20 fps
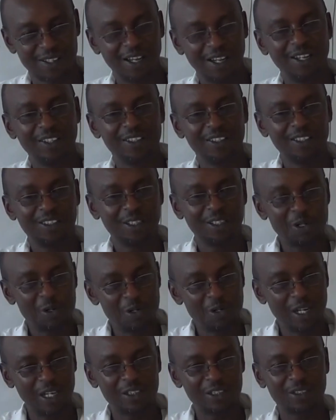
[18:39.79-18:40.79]
and that
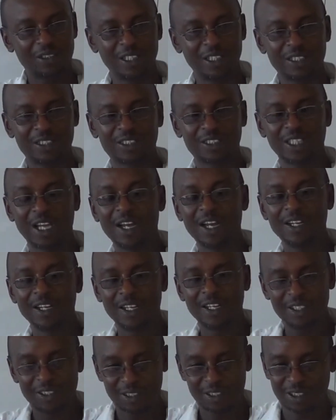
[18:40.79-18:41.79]
loan attracts an
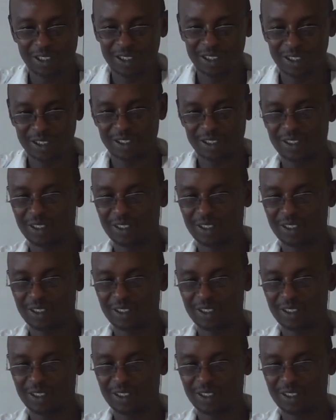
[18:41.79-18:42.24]
interest.